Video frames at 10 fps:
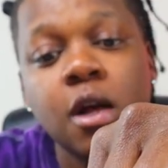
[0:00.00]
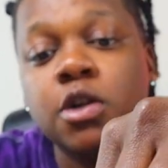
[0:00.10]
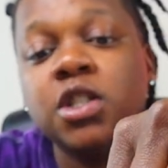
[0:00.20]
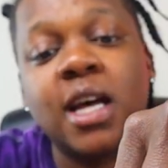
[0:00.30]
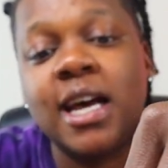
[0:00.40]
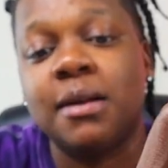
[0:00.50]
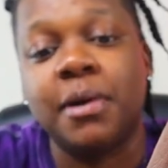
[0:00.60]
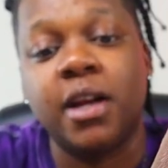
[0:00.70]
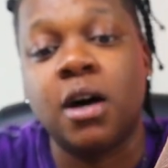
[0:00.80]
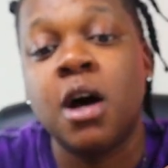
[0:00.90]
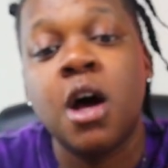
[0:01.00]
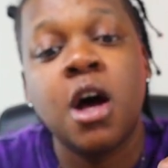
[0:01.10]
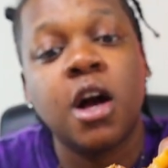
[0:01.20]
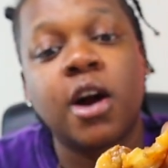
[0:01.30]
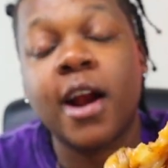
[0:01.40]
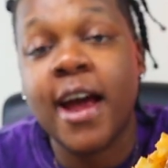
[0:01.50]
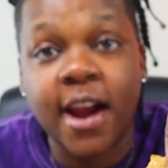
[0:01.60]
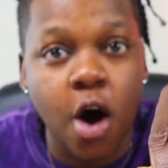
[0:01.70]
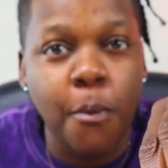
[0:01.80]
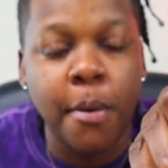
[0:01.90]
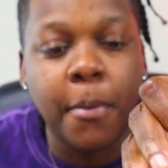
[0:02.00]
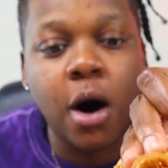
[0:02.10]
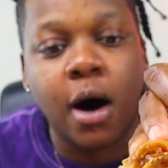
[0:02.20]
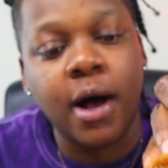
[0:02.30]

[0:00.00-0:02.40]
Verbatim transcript: You just had to be the Girl, they had open ball.